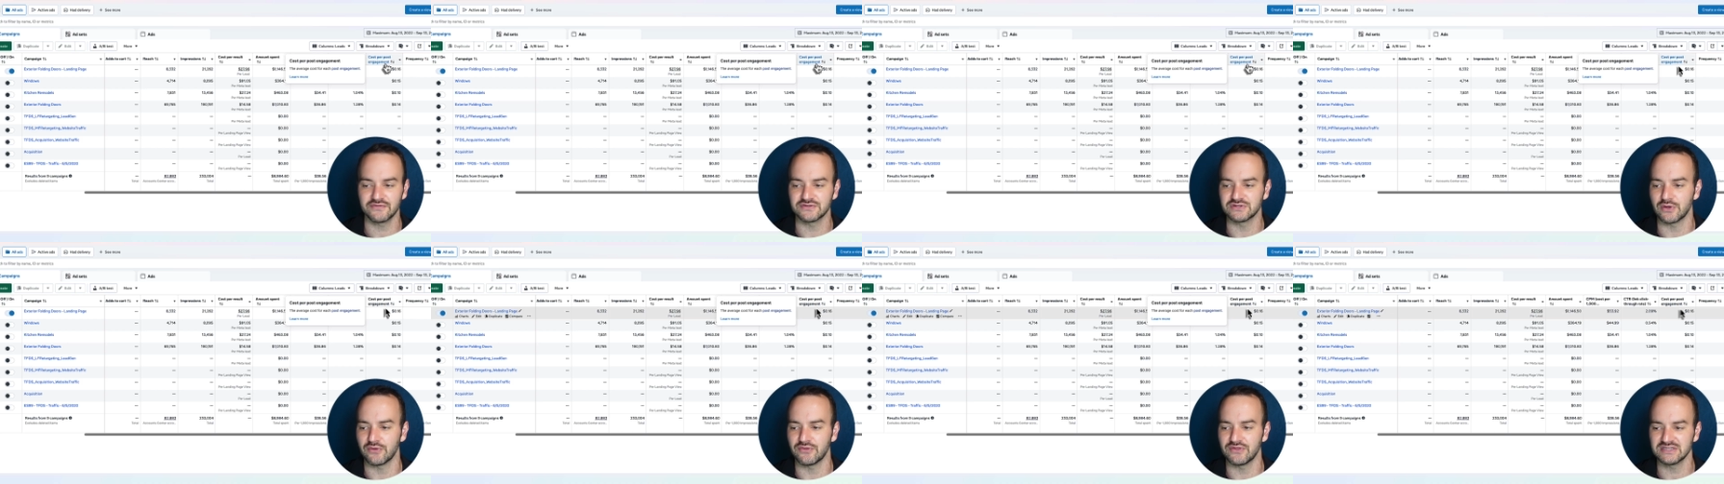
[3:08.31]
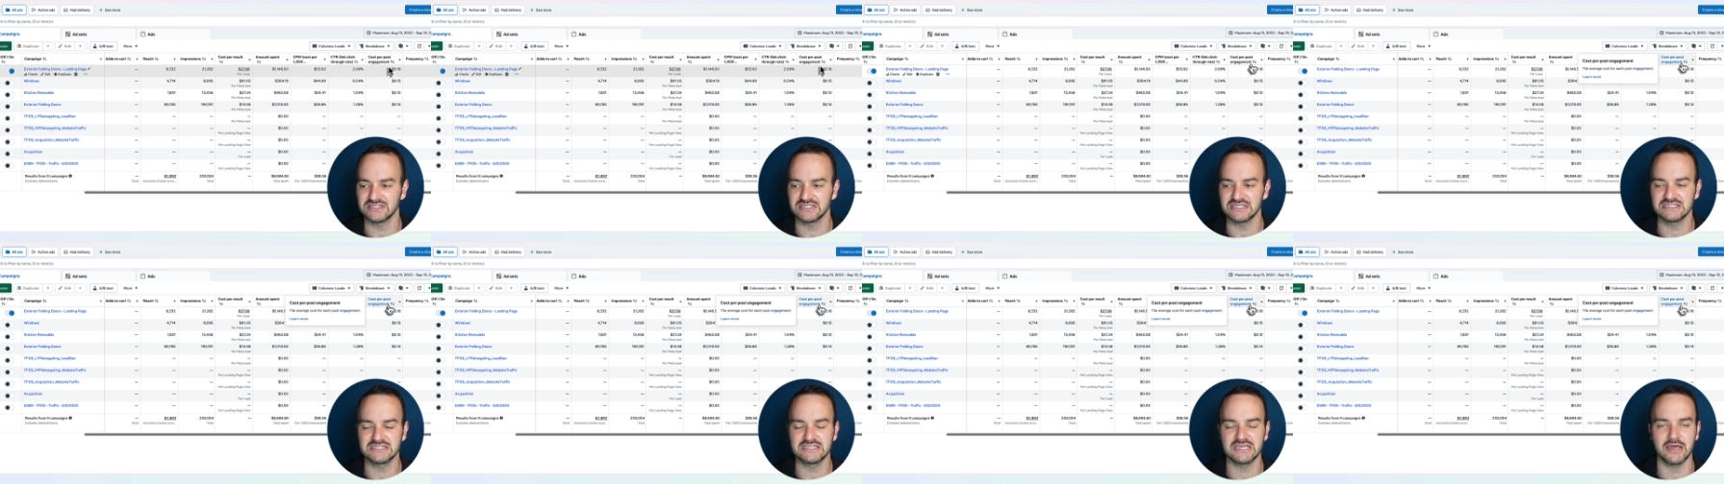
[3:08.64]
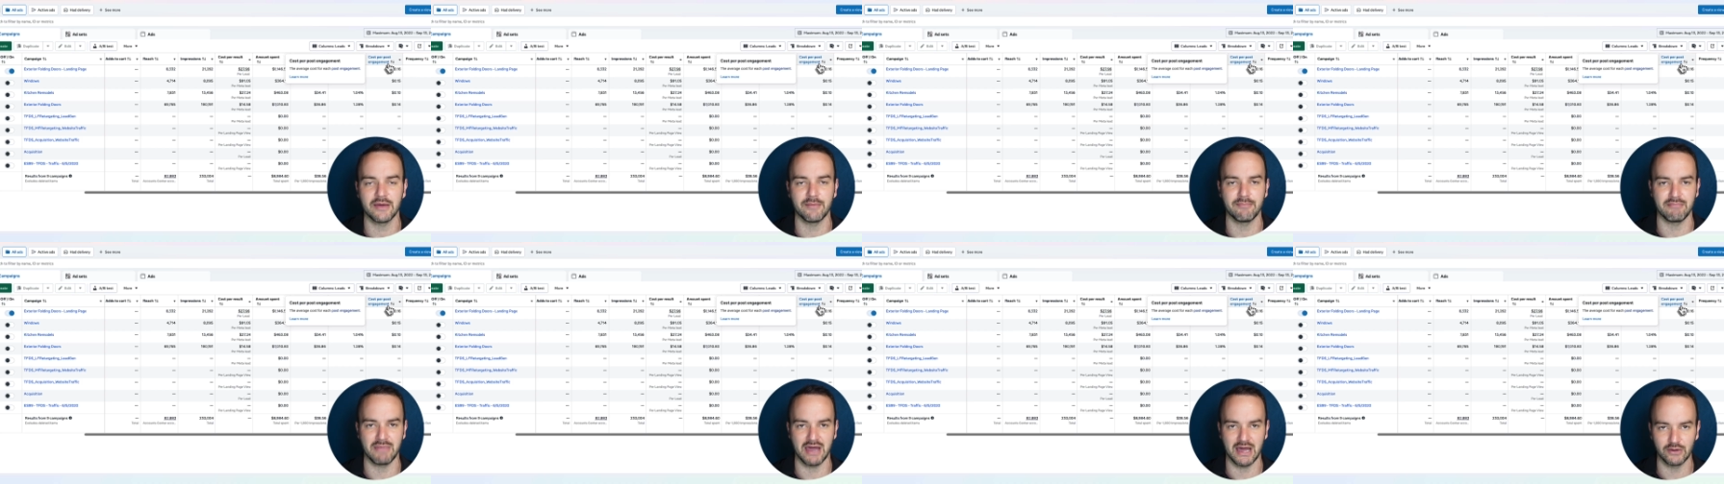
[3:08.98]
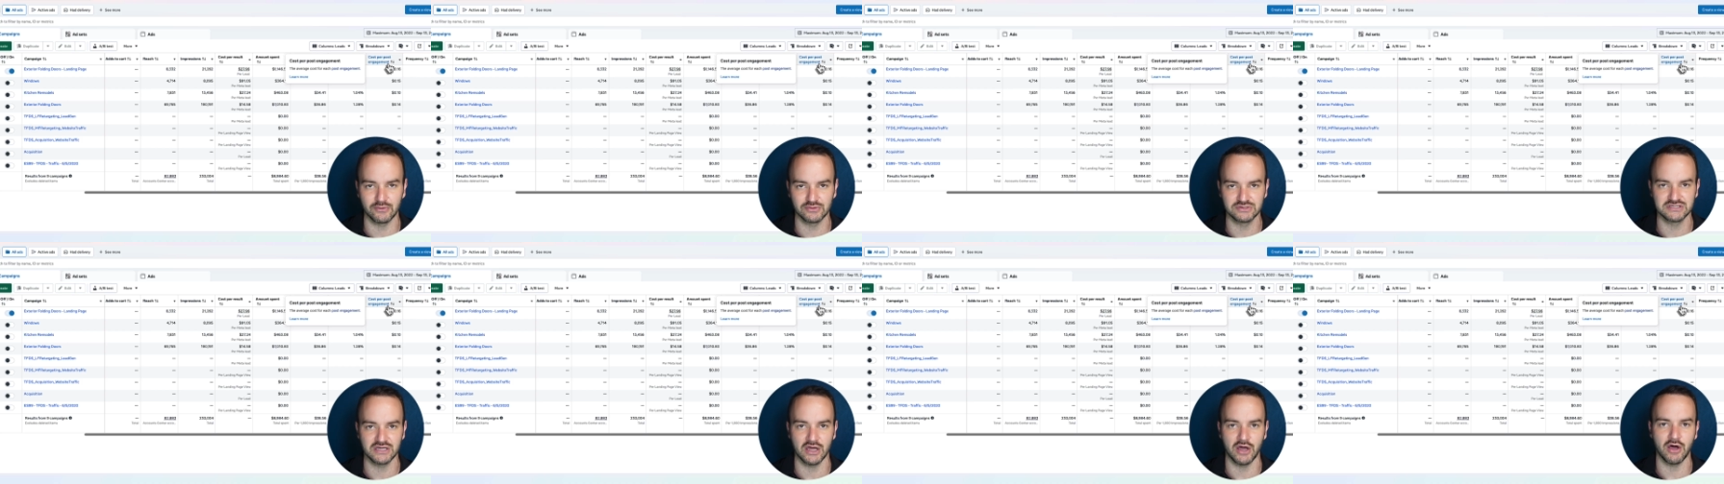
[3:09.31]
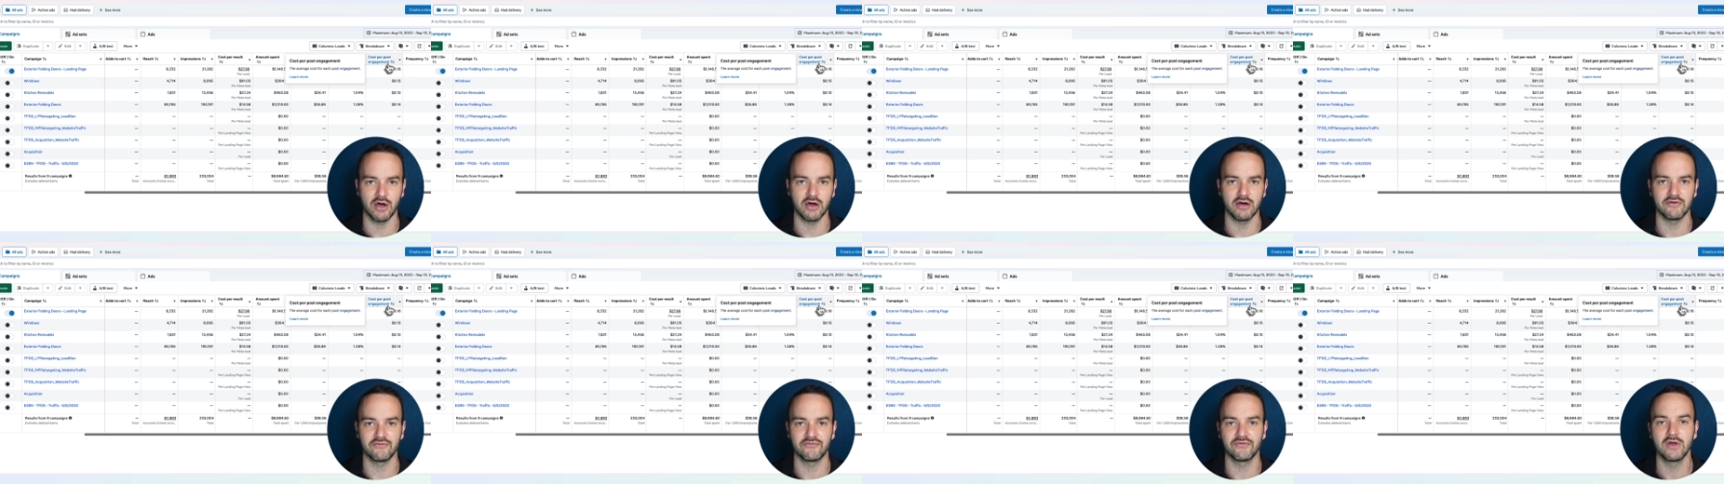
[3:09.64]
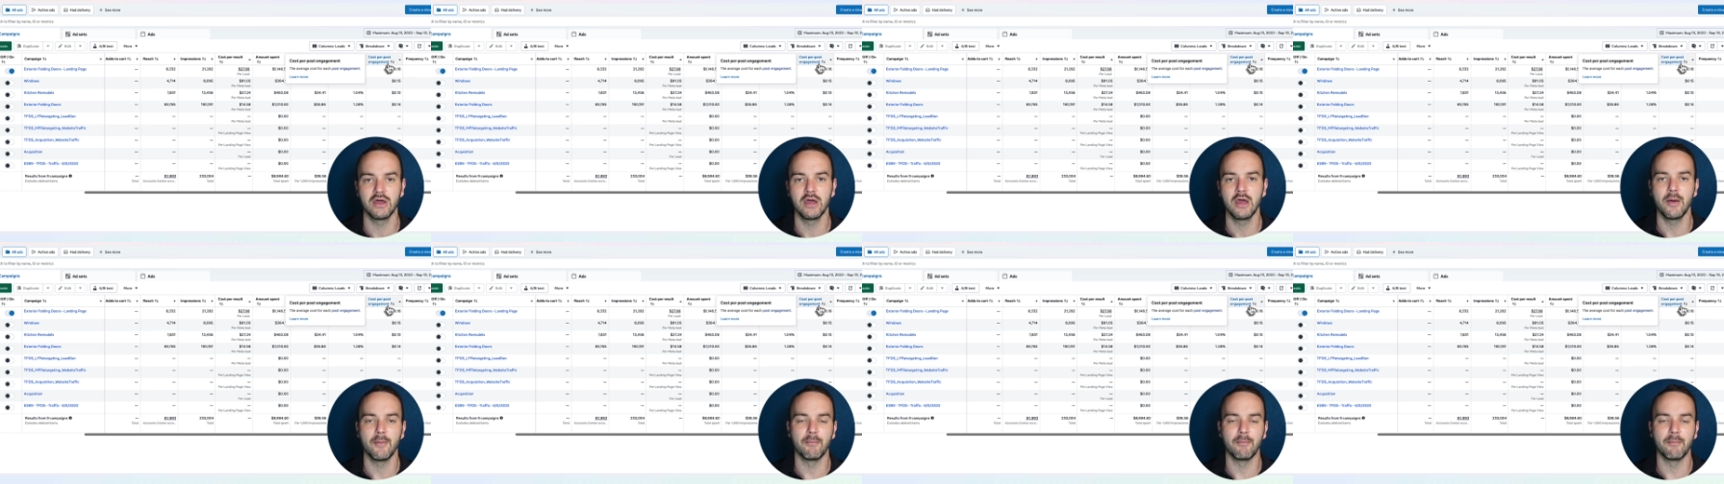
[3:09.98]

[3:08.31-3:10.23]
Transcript: So this is the amount of